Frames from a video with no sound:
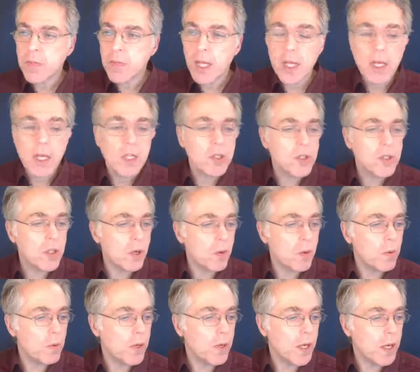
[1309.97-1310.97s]

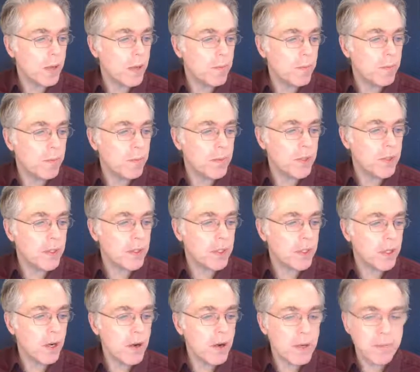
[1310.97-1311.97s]
So the
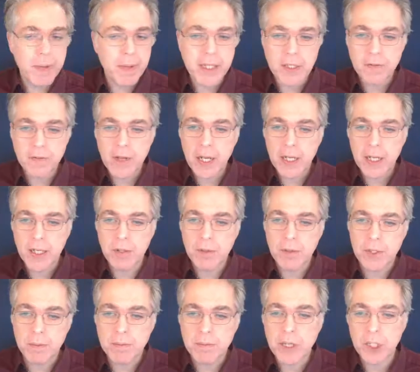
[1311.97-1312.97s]
current best value
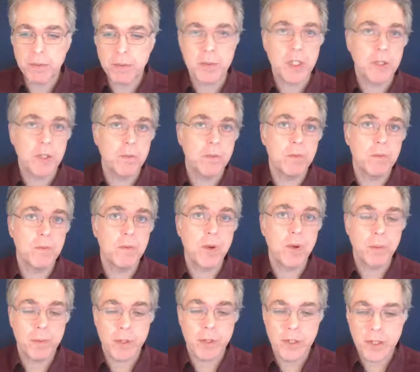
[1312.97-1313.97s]
is much, much more
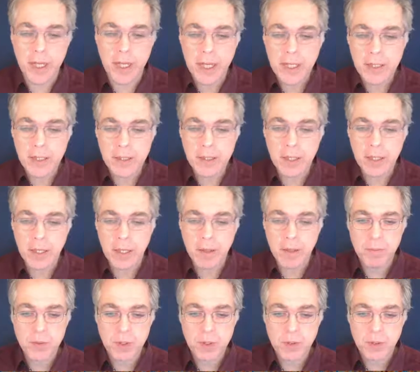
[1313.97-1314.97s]
precise.
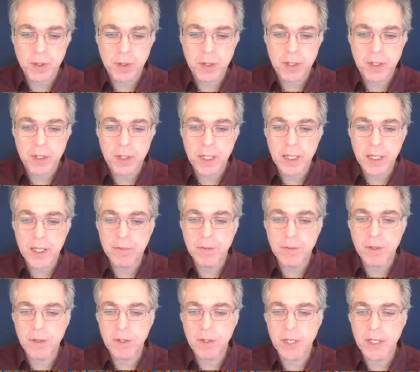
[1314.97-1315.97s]
So currently, if you
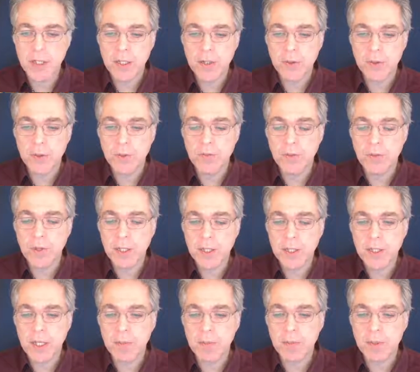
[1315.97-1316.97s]
look into, for
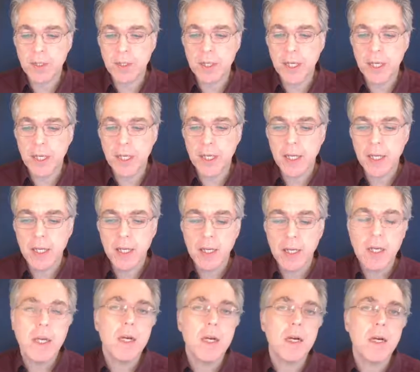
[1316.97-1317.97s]
example, a
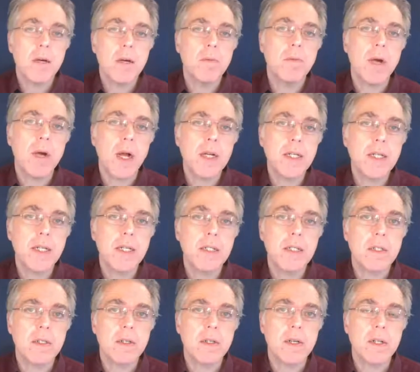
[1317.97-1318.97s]

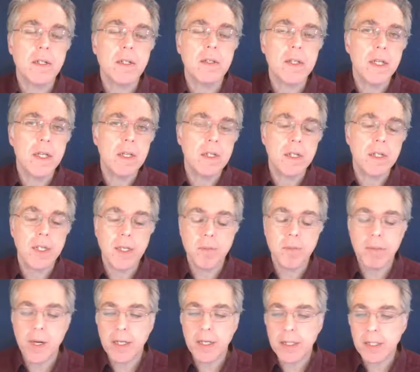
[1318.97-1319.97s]
article in the
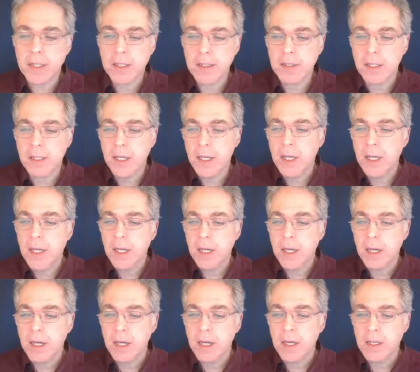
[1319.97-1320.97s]
particle
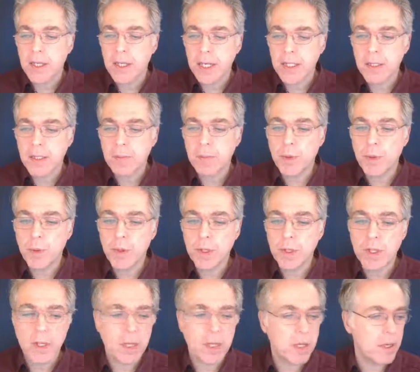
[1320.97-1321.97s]
data book,
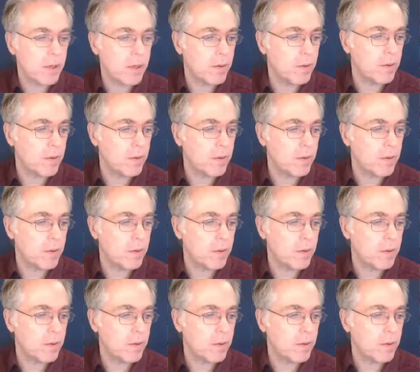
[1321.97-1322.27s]
which